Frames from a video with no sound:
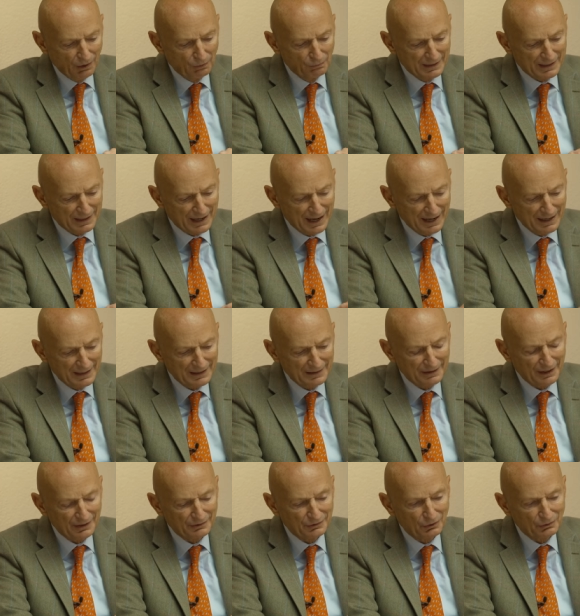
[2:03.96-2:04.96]
We
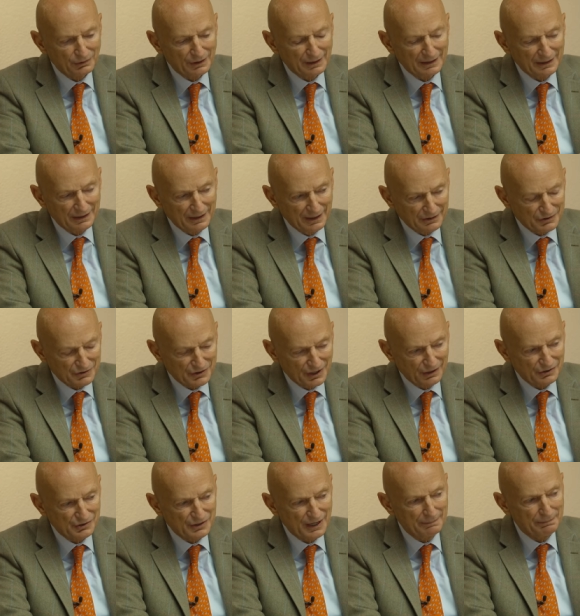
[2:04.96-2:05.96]
can't totally
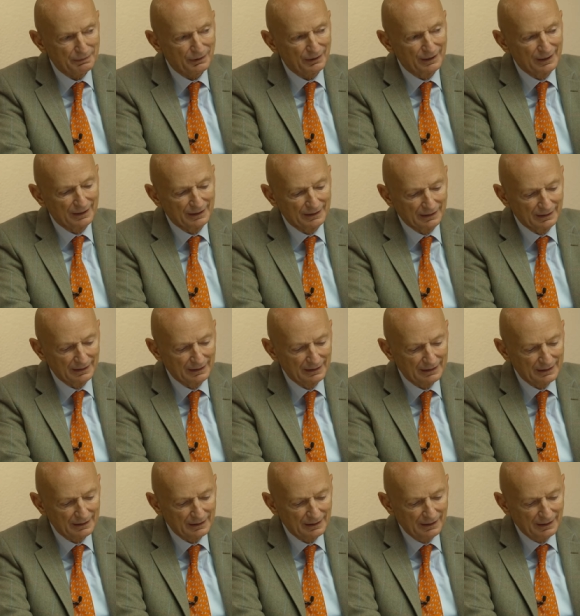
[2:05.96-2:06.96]
separate
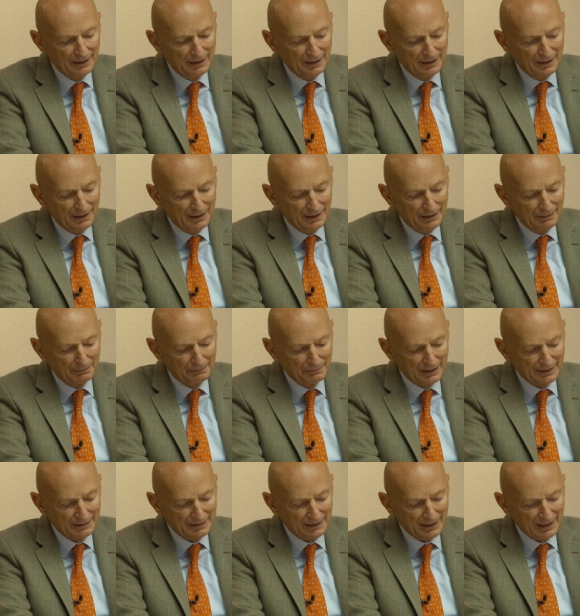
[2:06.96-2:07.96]
it,
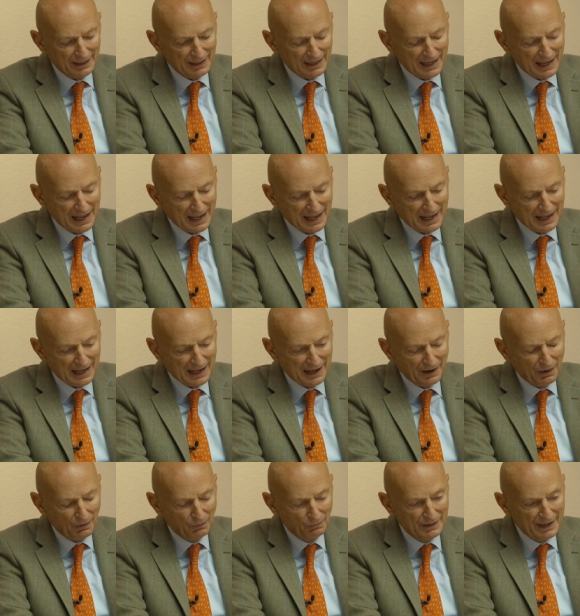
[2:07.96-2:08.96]
but
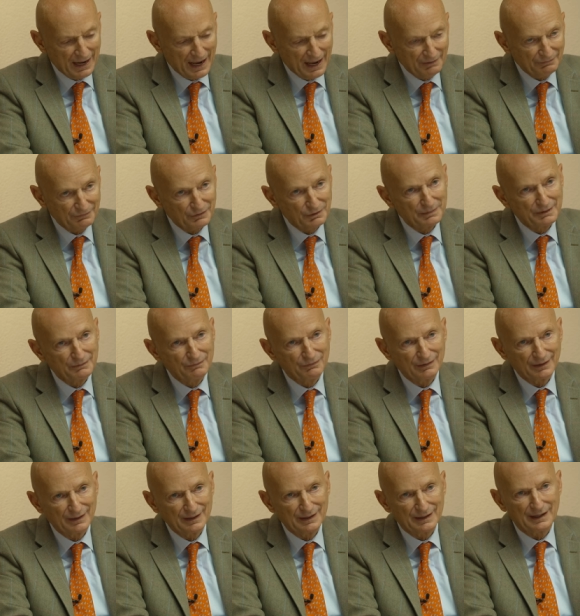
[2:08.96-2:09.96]
we have to be
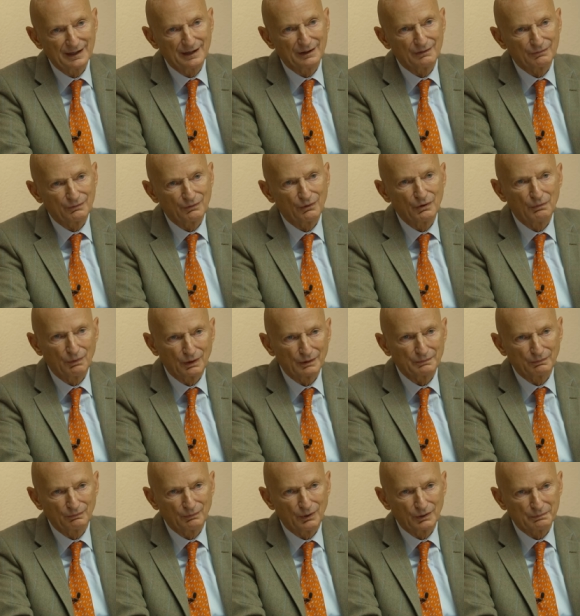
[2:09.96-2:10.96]
very careful
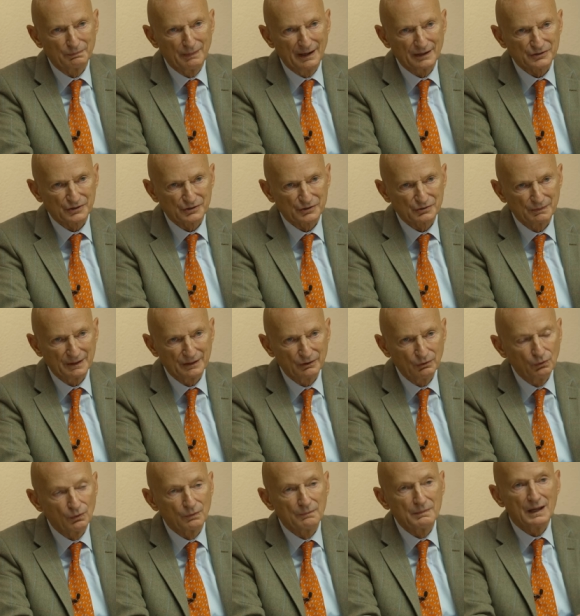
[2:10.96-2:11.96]
what, what measures we
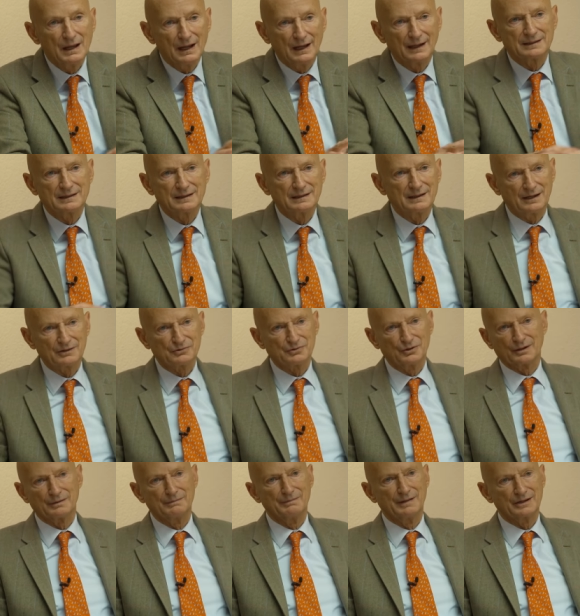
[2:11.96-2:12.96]
do. I think there are
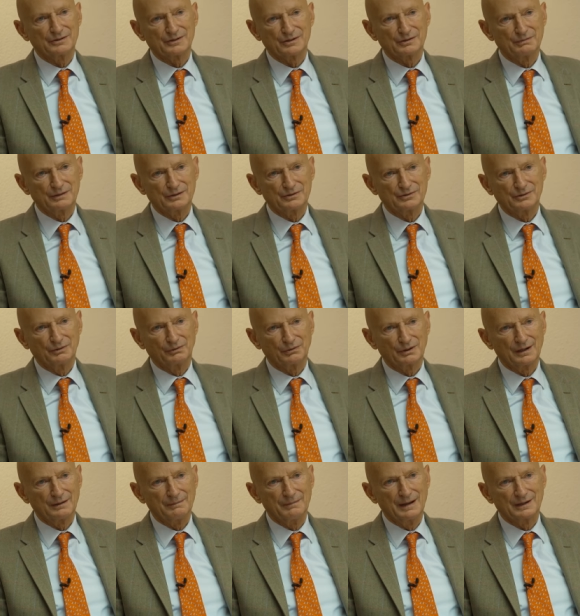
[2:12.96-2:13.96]
certain measures which
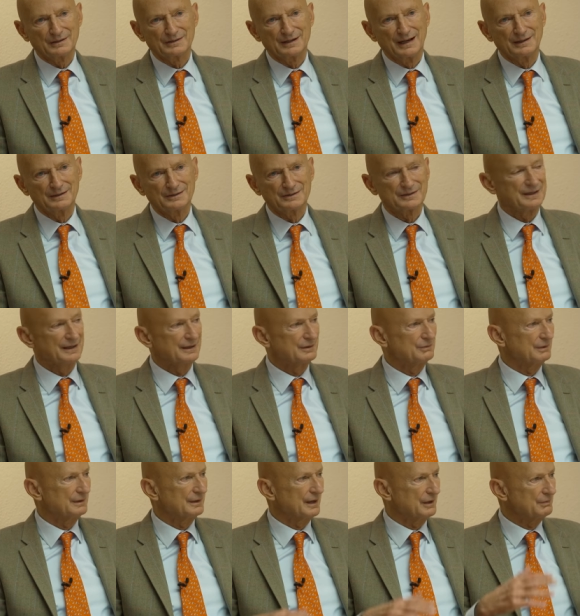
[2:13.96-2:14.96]
totally make sense
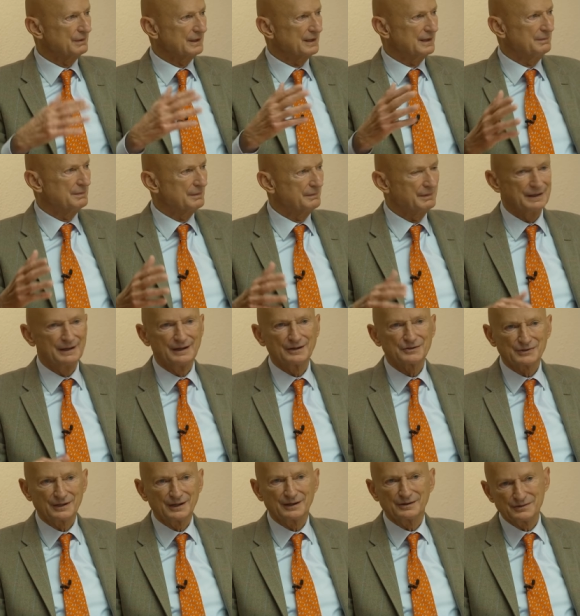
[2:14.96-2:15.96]
that, that we keep a bit
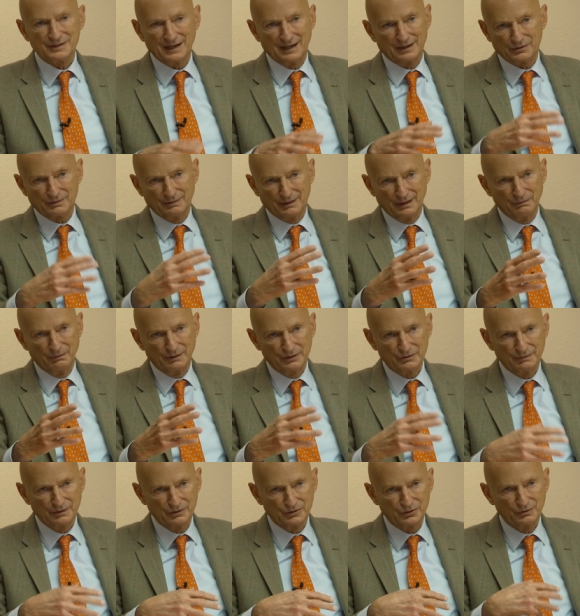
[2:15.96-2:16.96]
distance, actually,
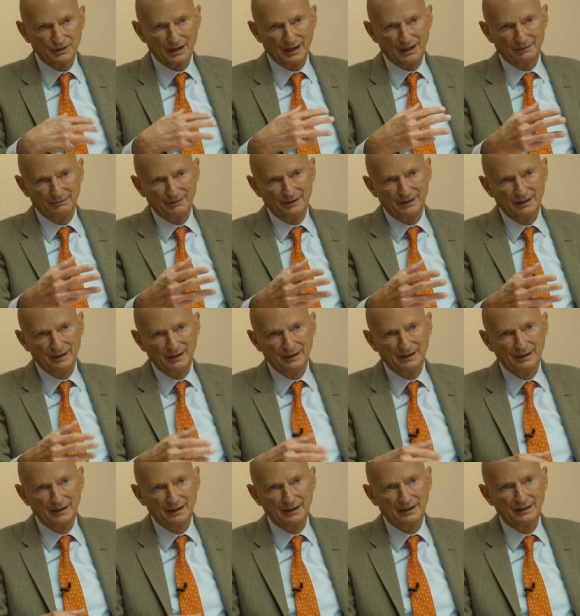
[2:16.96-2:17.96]
which we should have in,
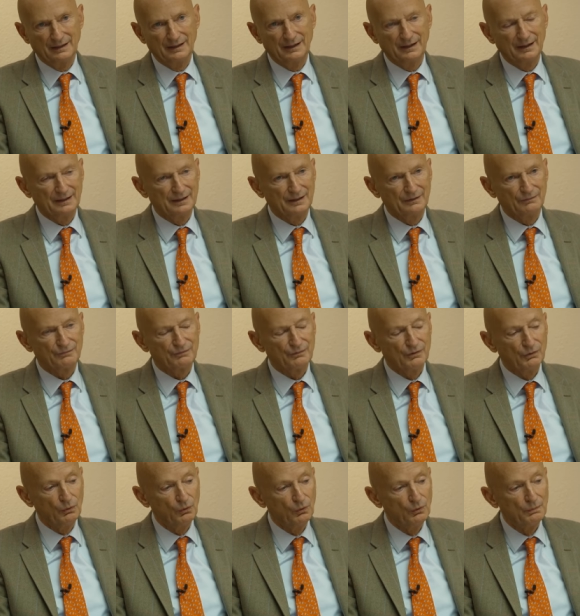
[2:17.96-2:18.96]
in, in, in the
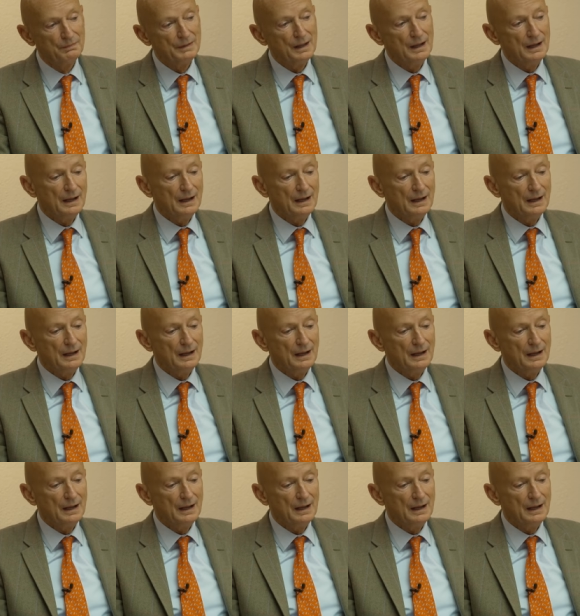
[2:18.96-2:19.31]
flu.